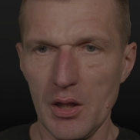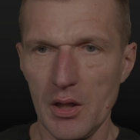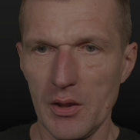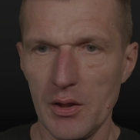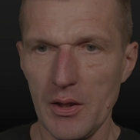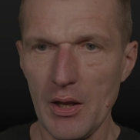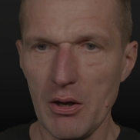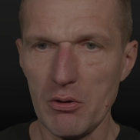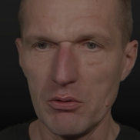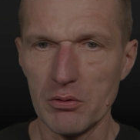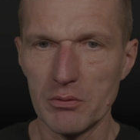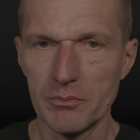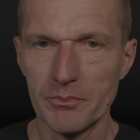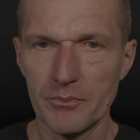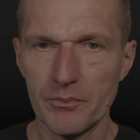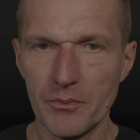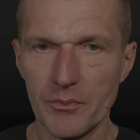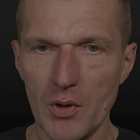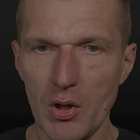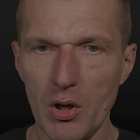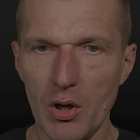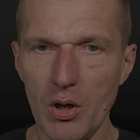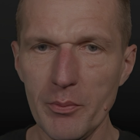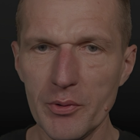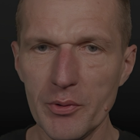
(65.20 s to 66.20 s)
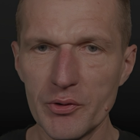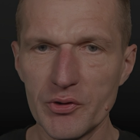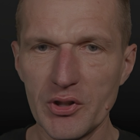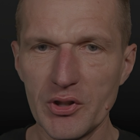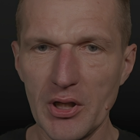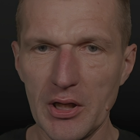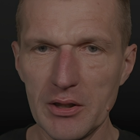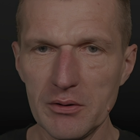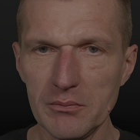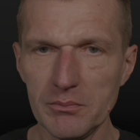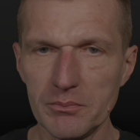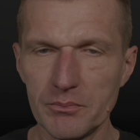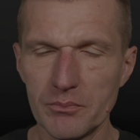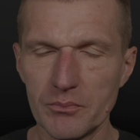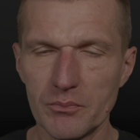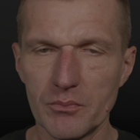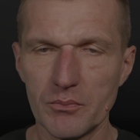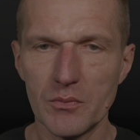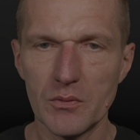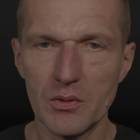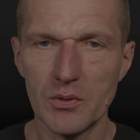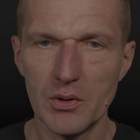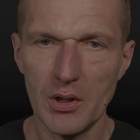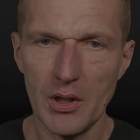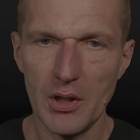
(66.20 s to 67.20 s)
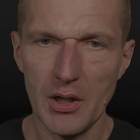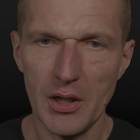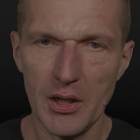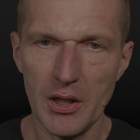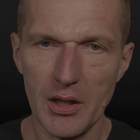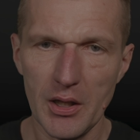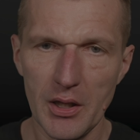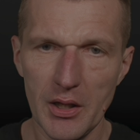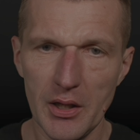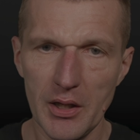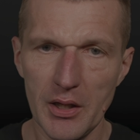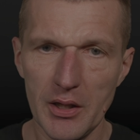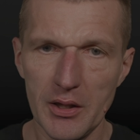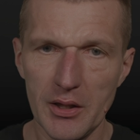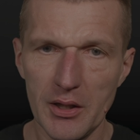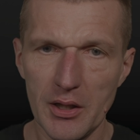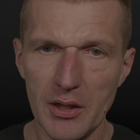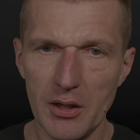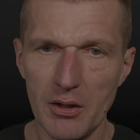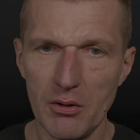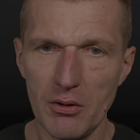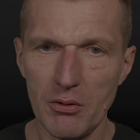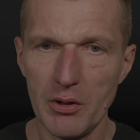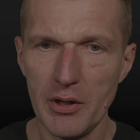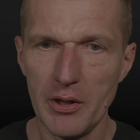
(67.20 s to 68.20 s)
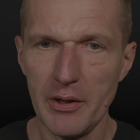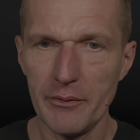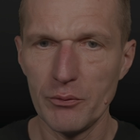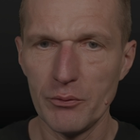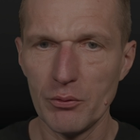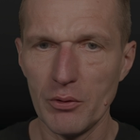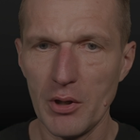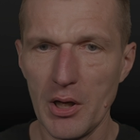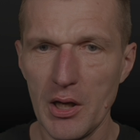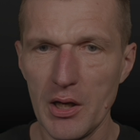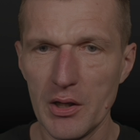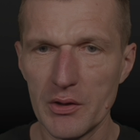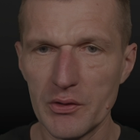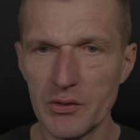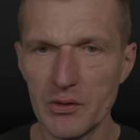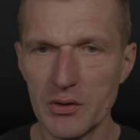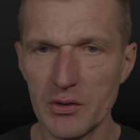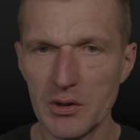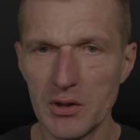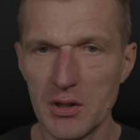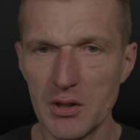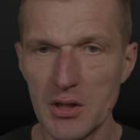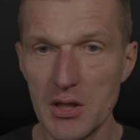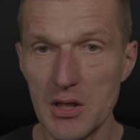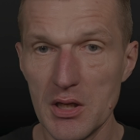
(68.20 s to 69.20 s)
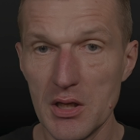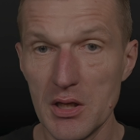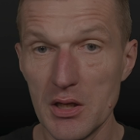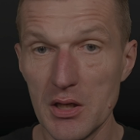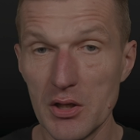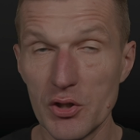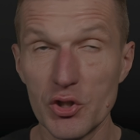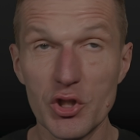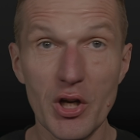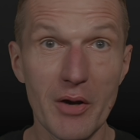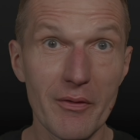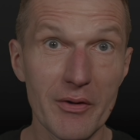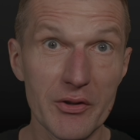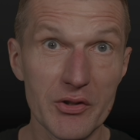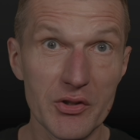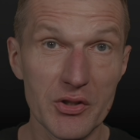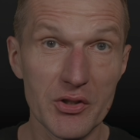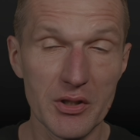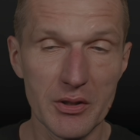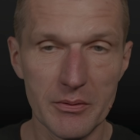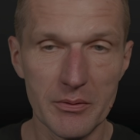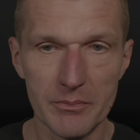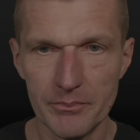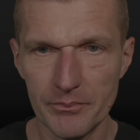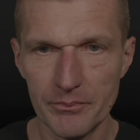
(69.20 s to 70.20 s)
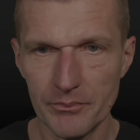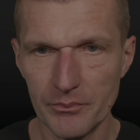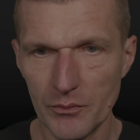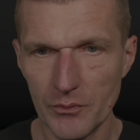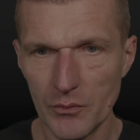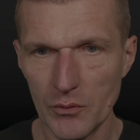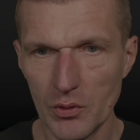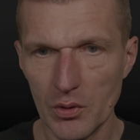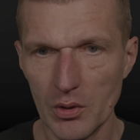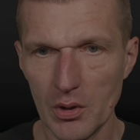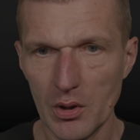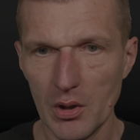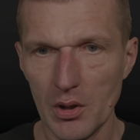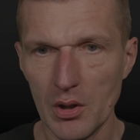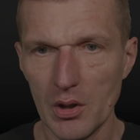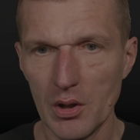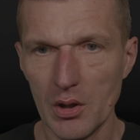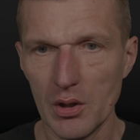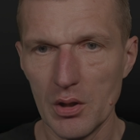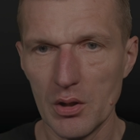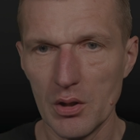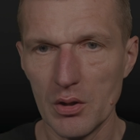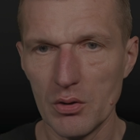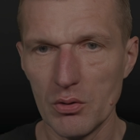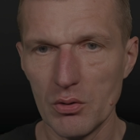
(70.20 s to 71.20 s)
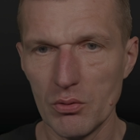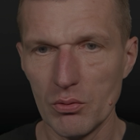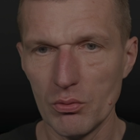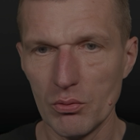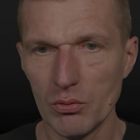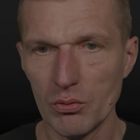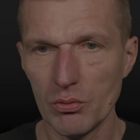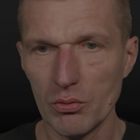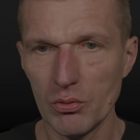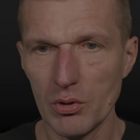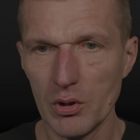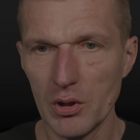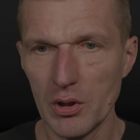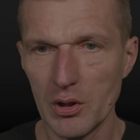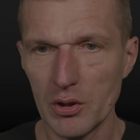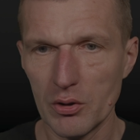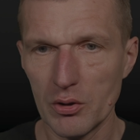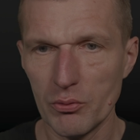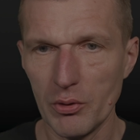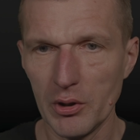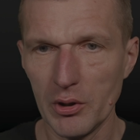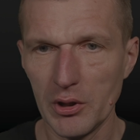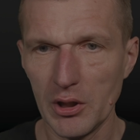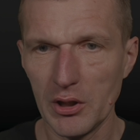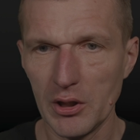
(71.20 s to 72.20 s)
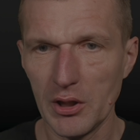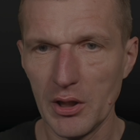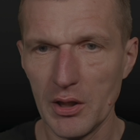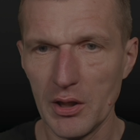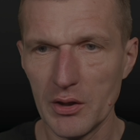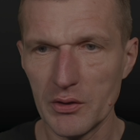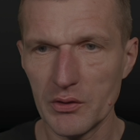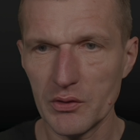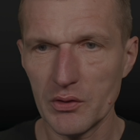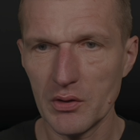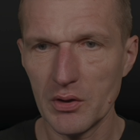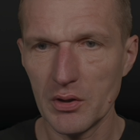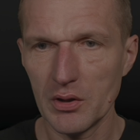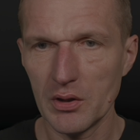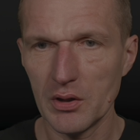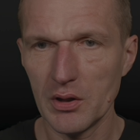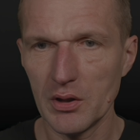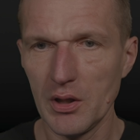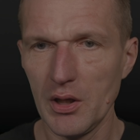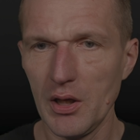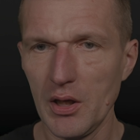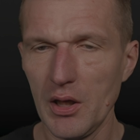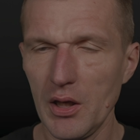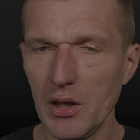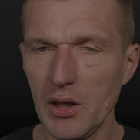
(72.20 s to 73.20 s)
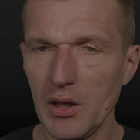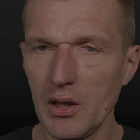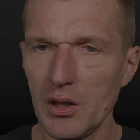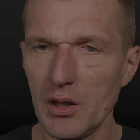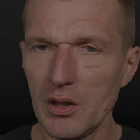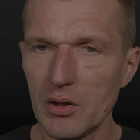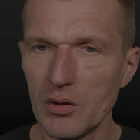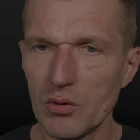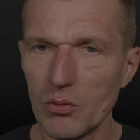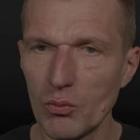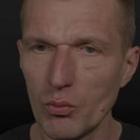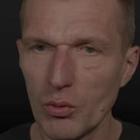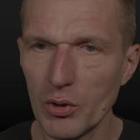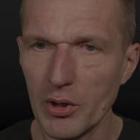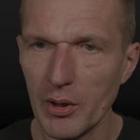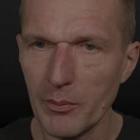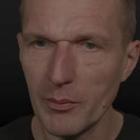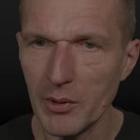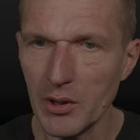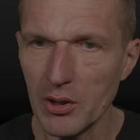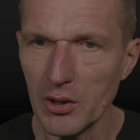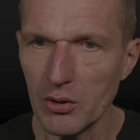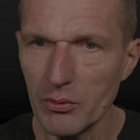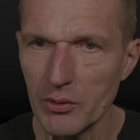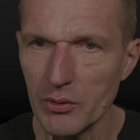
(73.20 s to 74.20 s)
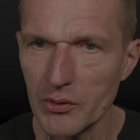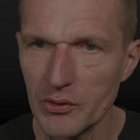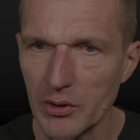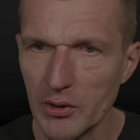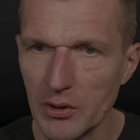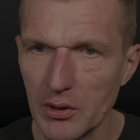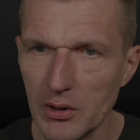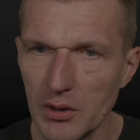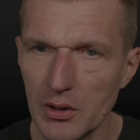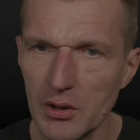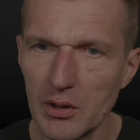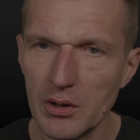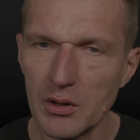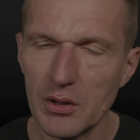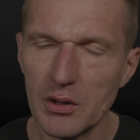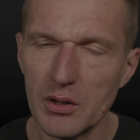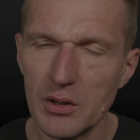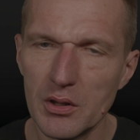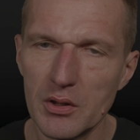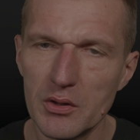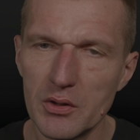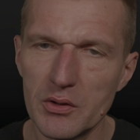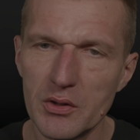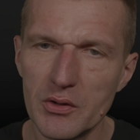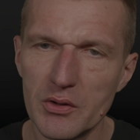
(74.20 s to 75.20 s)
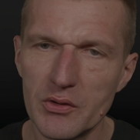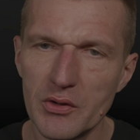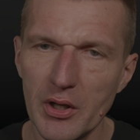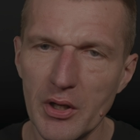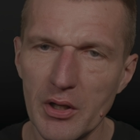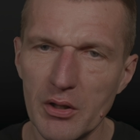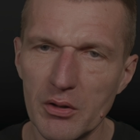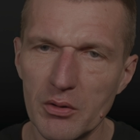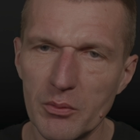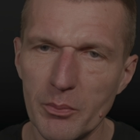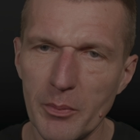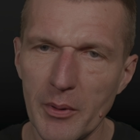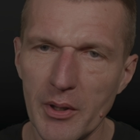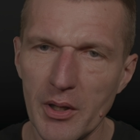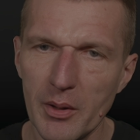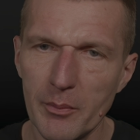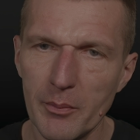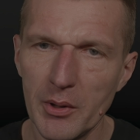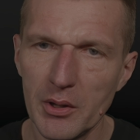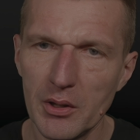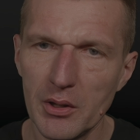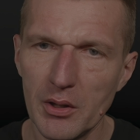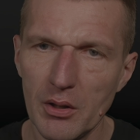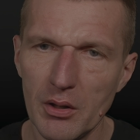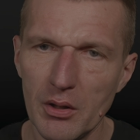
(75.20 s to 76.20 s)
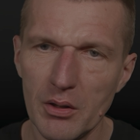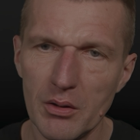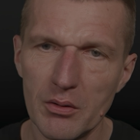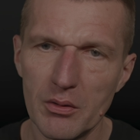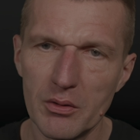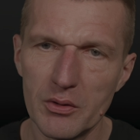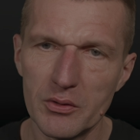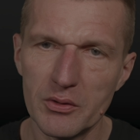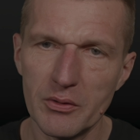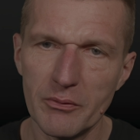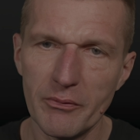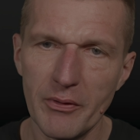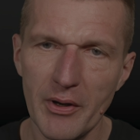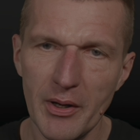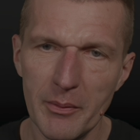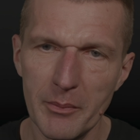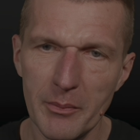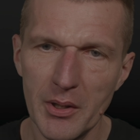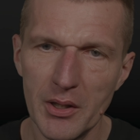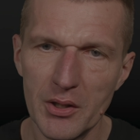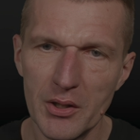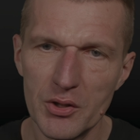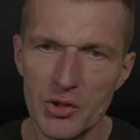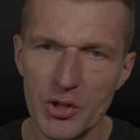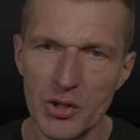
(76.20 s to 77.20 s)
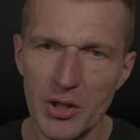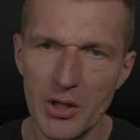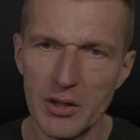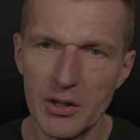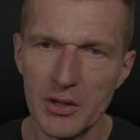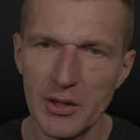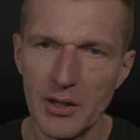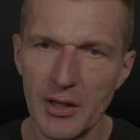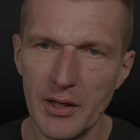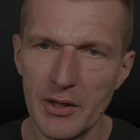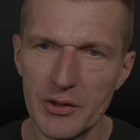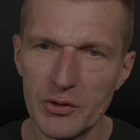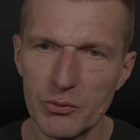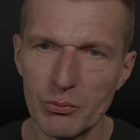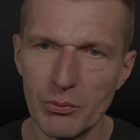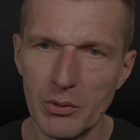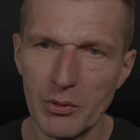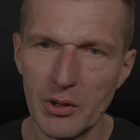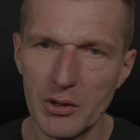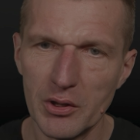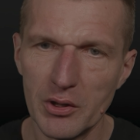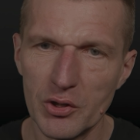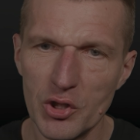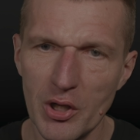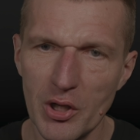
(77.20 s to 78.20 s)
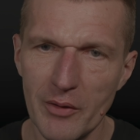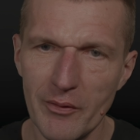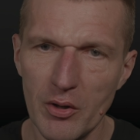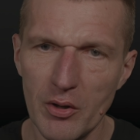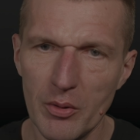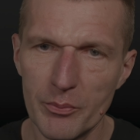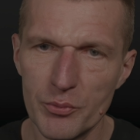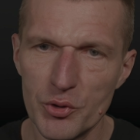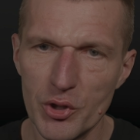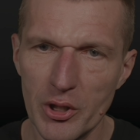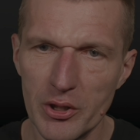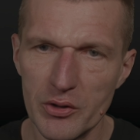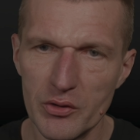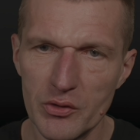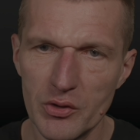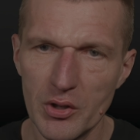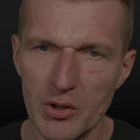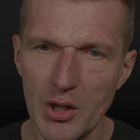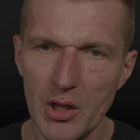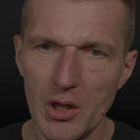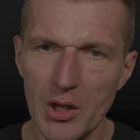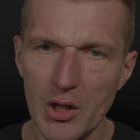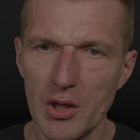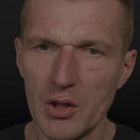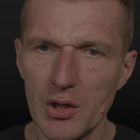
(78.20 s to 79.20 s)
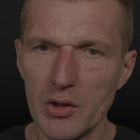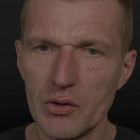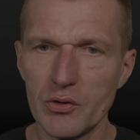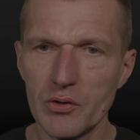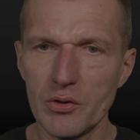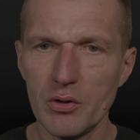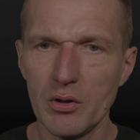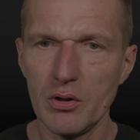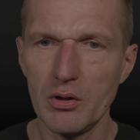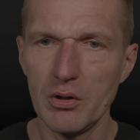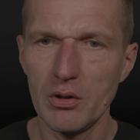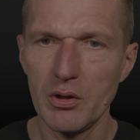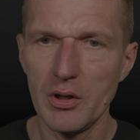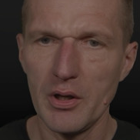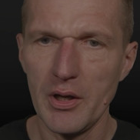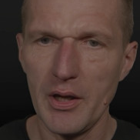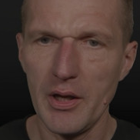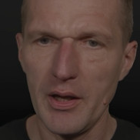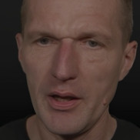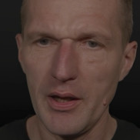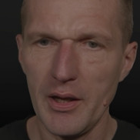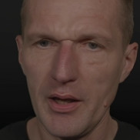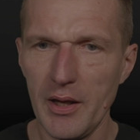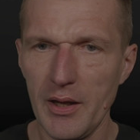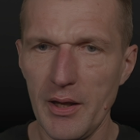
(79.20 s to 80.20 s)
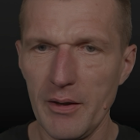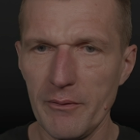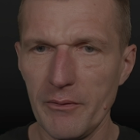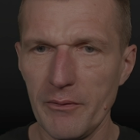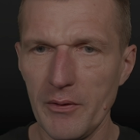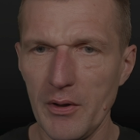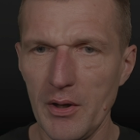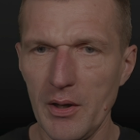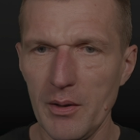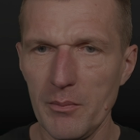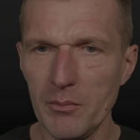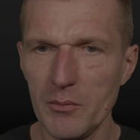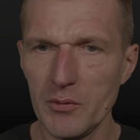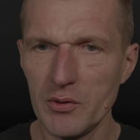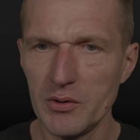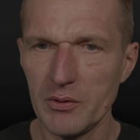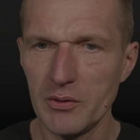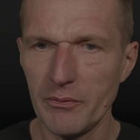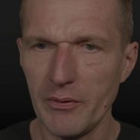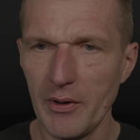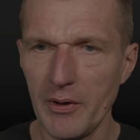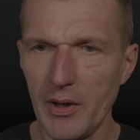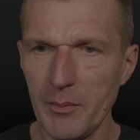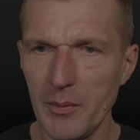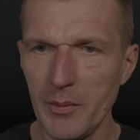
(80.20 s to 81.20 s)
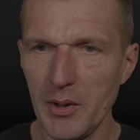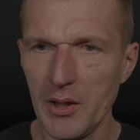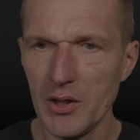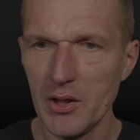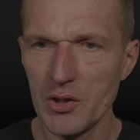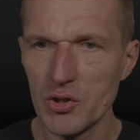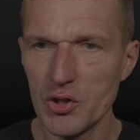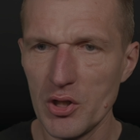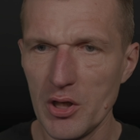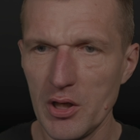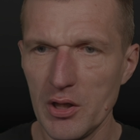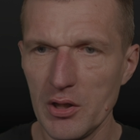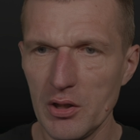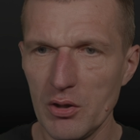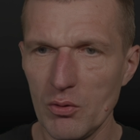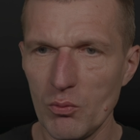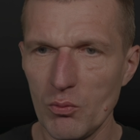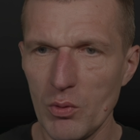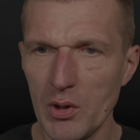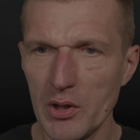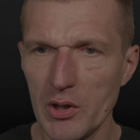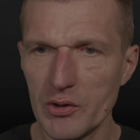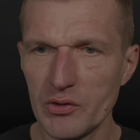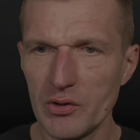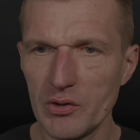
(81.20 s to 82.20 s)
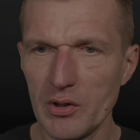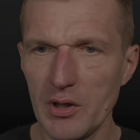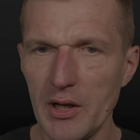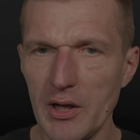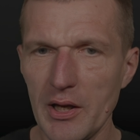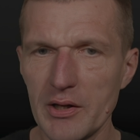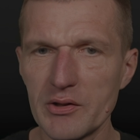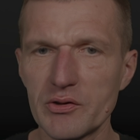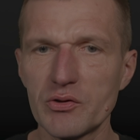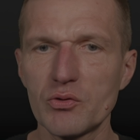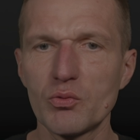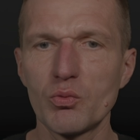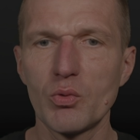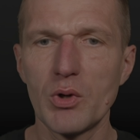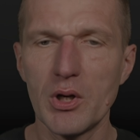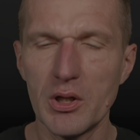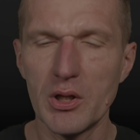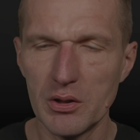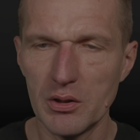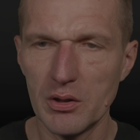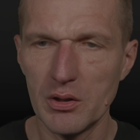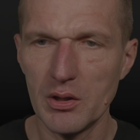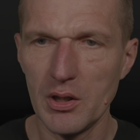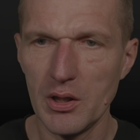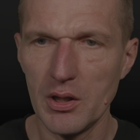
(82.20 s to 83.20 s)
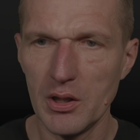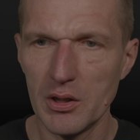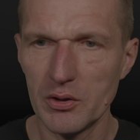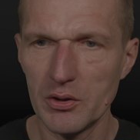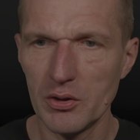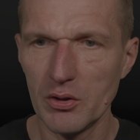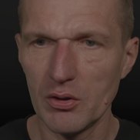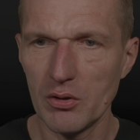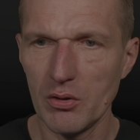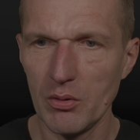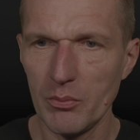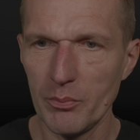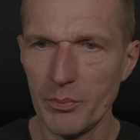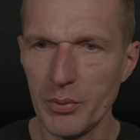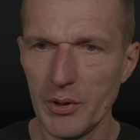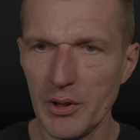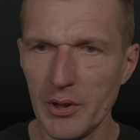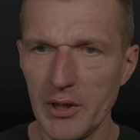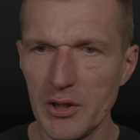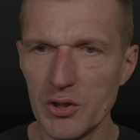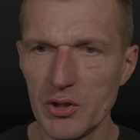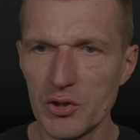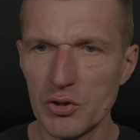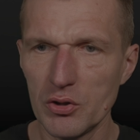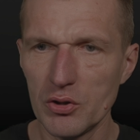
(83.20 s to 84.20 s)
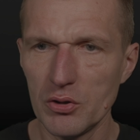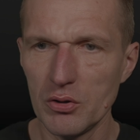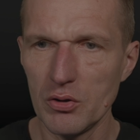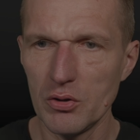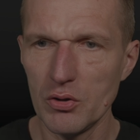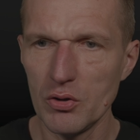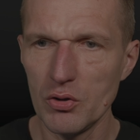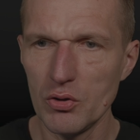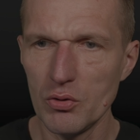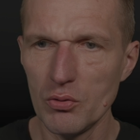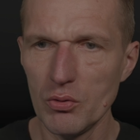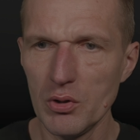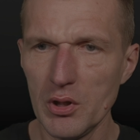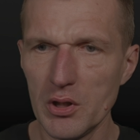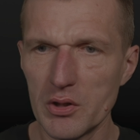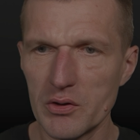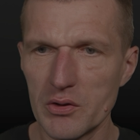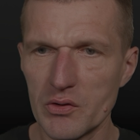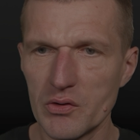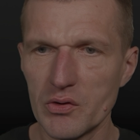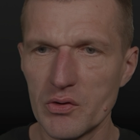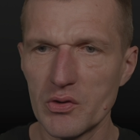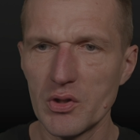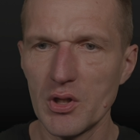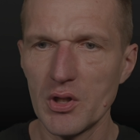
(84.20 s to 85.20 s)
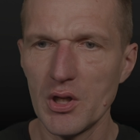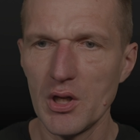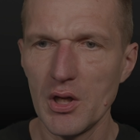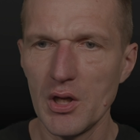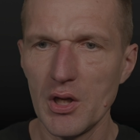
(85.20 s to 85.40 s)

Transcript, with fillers: Now, almost done. I now have to ask the C to uh, create a task. And what I'm interested in is the second parameter, is the file manager, and the last one are the Java objects. So fm is the file manager, and the last one are the compilation units.